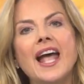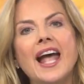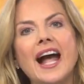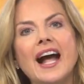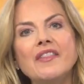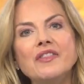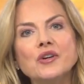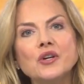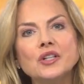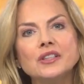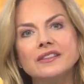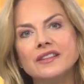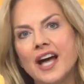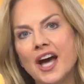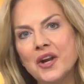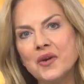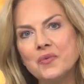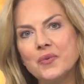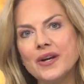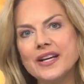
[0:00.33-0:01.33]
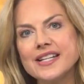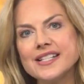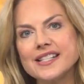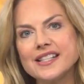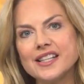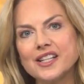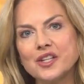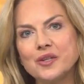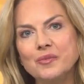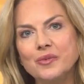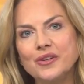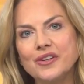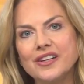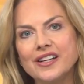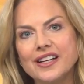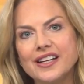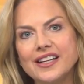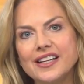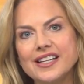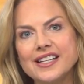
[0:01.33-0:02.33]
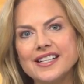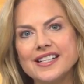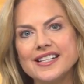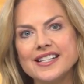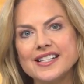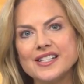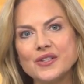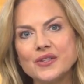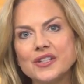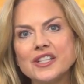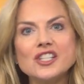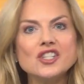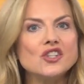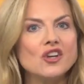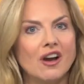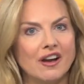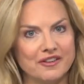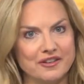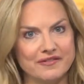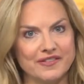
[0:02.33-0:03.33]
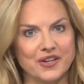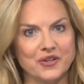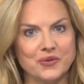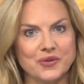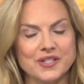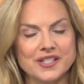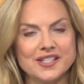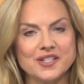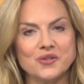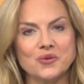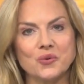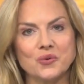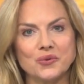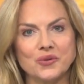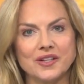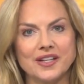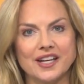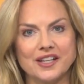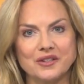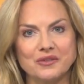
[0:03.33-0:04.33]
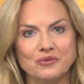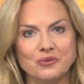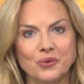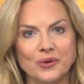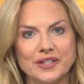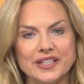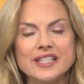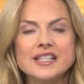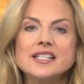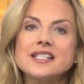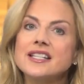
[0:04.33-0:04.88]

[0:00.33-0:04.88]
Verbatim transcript: And there are a lot of ways that the community is looking to honor veterans in Northern California.